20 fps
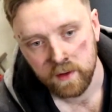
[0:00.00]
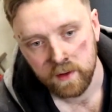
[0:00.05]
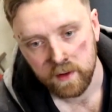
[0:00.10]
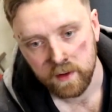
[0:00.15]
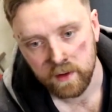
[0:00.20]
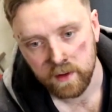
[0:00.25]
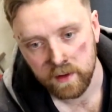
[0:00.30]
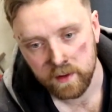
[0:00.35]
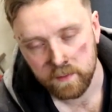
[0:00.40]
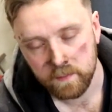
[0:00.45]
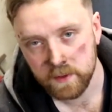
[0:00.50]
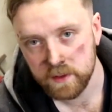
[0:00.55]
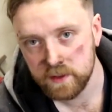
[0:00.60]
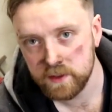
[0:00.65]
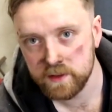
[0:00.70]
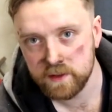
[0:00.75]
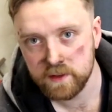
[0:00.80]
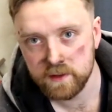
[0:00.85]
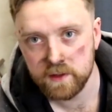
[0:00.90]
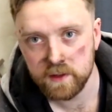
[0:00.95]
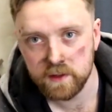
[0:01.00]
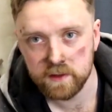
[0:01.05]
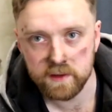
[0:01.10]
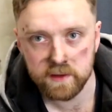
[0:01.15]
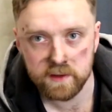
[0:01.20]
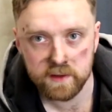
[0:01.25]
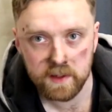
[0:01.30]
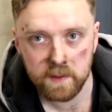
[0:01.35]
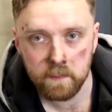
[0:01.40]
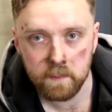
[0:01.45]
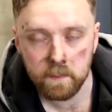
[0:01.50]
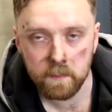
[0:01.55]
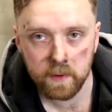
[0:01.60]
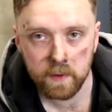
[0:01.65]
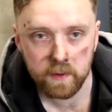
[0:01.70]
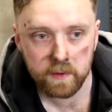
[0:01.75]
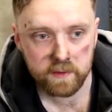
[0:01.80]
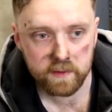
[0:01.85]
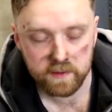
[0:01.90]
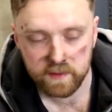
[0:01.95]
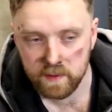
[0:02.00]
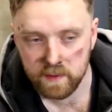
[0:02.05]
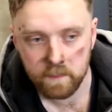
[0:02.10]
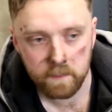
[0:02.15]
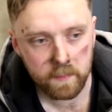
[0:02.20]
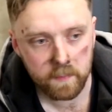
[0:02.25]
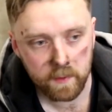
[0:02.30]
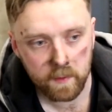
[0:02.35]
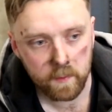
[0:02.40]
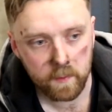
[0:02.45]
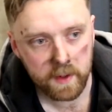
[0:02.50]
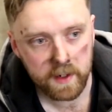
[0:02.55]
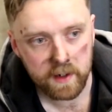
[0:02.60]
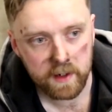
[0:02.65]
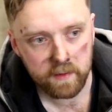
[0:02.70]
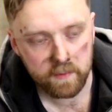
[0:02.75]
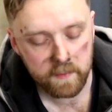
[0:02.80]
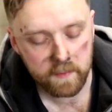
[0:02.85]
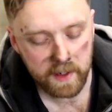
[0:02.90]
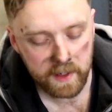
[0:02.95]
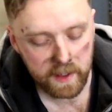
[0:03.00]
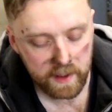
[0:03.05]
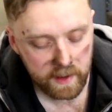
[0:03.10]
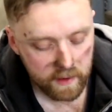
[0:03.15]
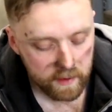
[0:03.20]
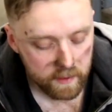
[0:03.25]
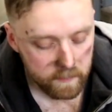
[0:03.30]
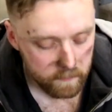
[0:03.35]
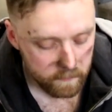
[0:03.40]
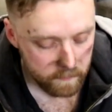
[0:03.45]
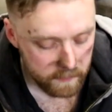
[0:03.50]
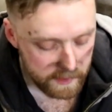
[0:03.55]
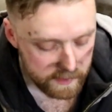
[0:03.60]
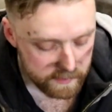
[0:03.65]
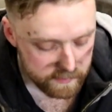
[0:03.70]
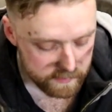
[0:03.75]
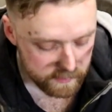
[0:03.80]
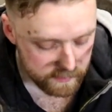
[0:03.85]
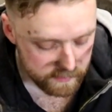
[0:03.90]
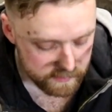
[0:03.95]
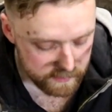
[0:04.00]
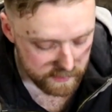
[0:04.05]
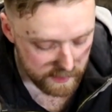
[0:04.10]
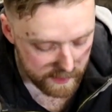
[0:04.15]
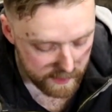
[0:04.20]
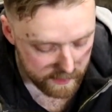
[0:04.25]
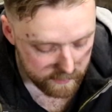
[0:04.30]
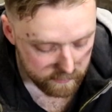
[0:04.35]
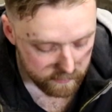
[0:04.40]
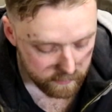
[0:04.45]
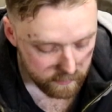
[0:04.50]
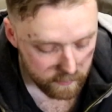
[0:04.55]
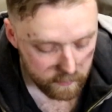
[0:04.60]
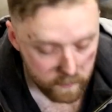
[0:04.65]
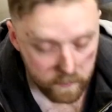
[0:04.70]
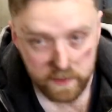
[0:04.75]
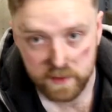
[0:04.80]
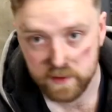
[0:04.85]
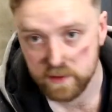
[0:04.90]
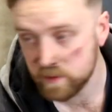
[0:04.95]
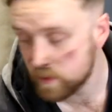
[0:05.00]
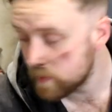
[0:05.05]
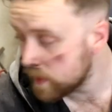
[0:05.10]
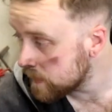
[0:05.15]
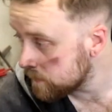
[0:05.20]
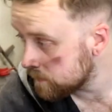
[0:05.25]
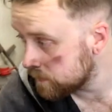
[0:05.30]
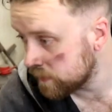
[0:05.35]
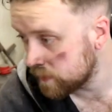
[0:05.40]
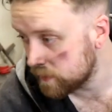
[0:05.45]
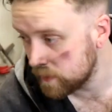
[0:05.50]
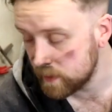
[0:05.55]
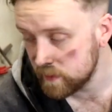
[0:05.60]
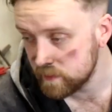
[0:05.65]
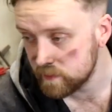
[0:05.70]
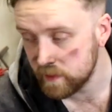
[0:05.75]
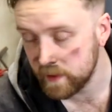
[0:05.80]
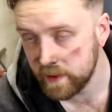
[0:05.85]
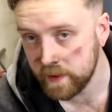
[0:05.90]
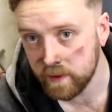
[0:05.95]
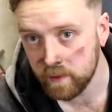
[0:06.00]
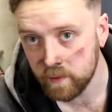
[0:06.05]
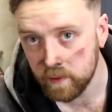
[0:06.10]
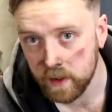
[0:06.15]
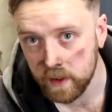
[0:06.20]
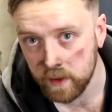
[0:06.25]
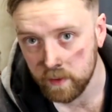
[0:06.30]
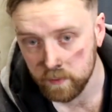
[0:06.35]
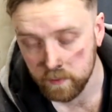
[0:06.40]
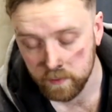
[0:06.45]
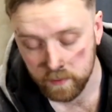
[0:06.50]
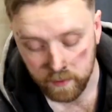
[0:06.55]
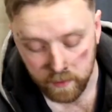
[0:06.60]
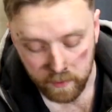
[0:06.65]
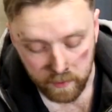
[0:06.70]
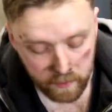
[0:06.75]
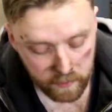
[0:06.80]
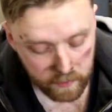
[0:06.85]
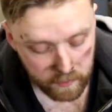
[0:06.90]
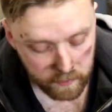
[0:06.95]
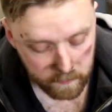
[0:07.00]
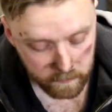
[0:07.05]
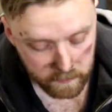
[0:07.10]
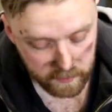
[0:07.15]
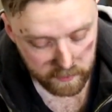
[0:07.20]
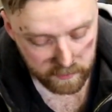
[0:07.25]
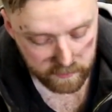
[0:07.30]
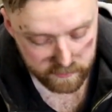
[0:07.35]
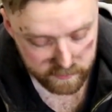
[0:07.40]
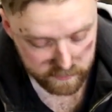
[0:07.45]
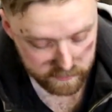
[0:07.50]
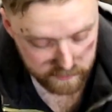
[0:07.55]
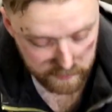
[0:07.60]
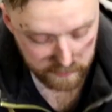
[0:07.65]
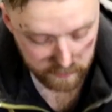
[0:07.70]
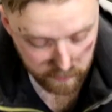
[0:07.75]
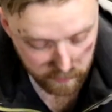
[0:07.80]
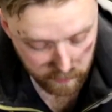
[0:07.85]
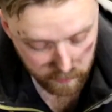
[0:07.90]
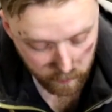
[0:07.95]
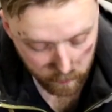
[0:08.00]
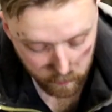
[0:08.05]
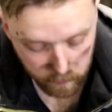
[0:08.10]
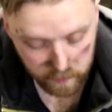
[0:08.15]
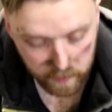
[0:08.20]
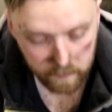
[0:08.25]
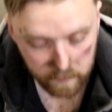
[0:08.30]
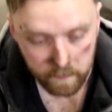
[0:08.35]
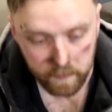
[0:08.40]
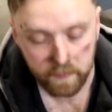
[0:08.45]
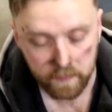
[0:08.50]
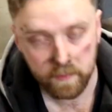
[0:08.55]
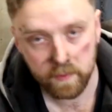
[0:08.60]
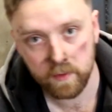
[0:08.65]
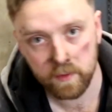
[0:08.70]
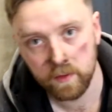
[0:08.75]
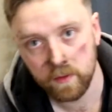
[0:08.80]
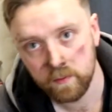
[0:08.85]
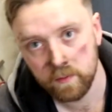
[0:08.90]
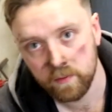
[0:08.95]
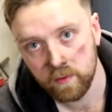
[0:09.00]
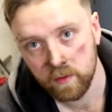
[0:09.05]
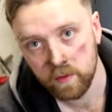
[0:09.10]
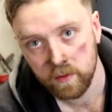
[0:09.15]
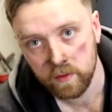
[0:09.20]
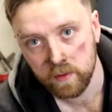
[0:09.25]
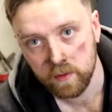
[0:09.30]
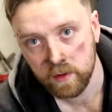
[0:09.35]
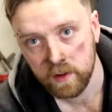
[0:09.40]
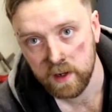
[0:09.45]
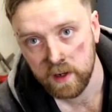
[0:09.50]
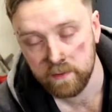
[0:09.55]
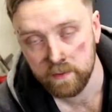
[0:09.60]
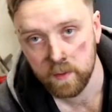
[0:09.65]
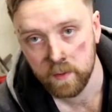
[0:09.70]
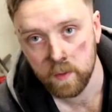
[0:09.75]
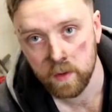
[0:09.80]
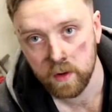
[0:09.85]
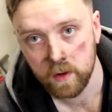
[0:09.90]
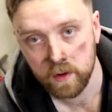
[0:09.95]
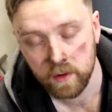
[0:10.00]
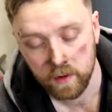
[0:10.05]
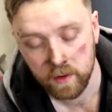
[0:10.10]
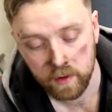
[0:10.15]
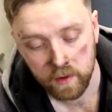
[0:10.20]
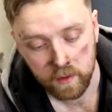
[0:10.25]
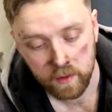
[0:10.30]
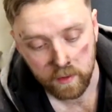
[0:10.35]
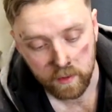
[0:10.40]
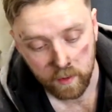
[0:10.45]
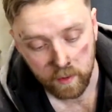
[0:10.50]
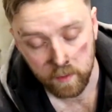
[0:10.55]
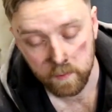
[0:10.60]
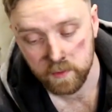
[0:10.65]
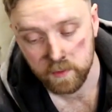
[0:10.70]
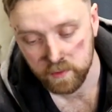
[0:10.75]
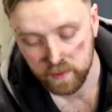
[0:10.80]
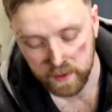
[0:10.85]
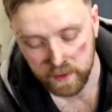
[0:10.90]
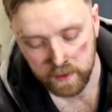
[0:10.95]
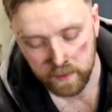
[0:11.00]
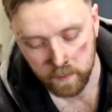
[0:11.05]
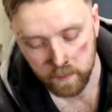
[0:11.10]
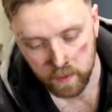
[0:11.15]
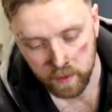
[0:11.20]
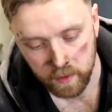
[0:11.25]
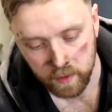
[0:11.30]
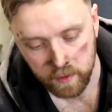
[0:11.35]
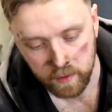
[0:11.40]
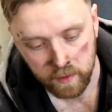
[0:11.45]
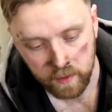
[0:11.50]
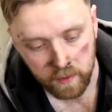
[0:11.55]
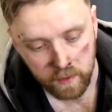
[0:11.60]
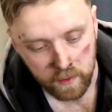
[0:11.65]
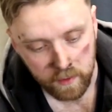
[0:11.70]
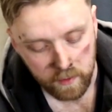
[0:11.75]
But this is just a simple way of making a basic stand with scrap things laying around, but it's still going to hold up for heavy work, almost daily work.